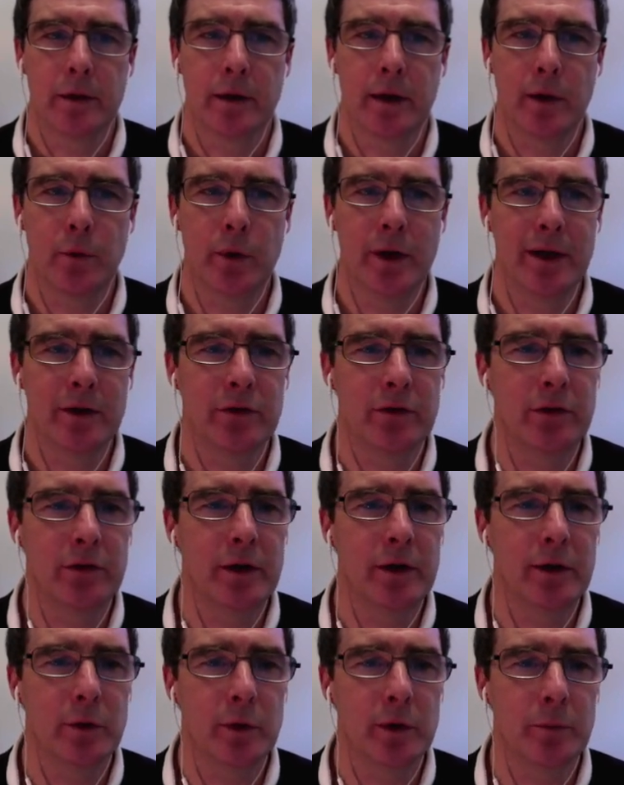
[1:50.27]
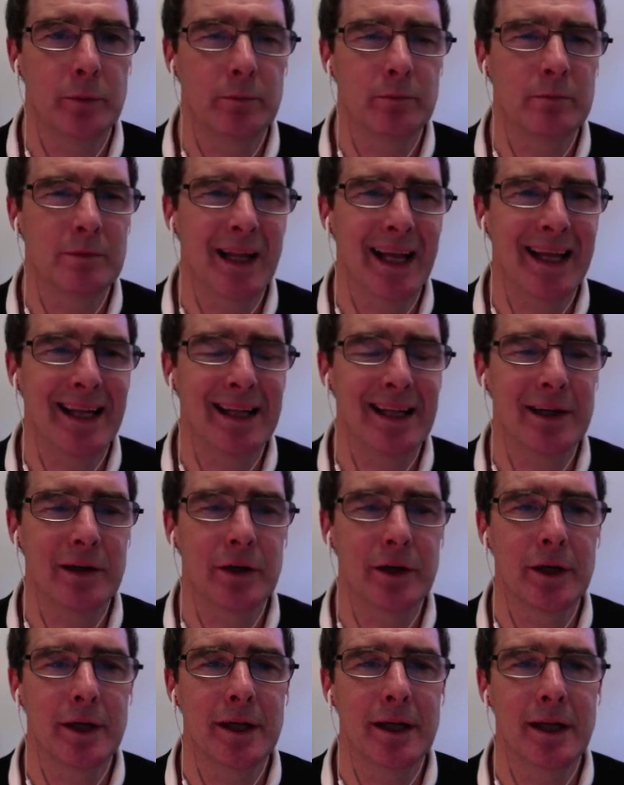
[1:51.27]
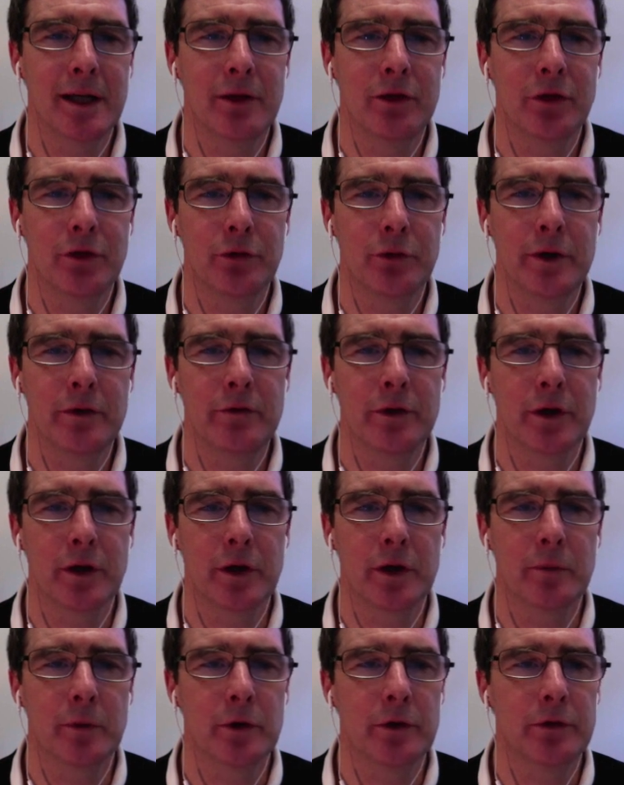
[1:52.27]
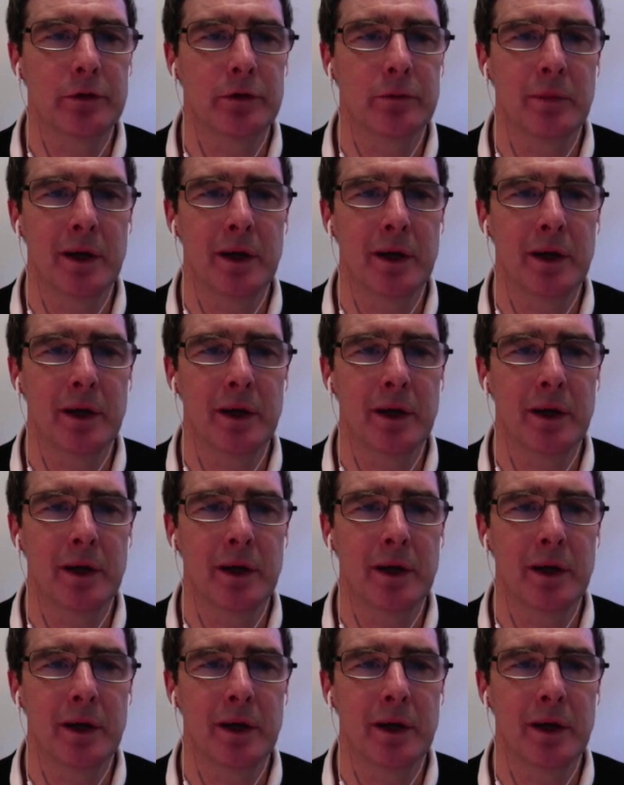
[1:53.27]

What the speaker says: and we can see that we likely are going to need 3 variables,